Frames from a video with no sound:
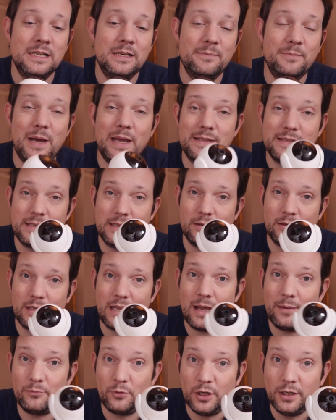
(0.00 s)
pan tilt
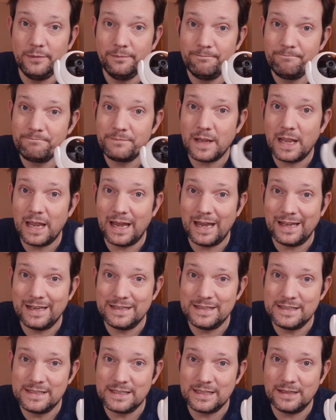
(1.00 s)
camera,
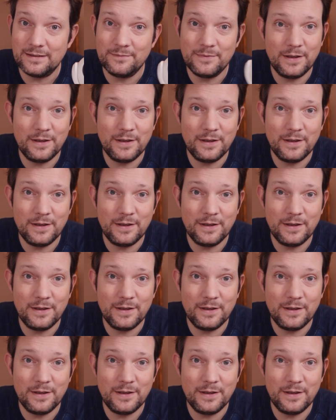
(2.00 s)
and um,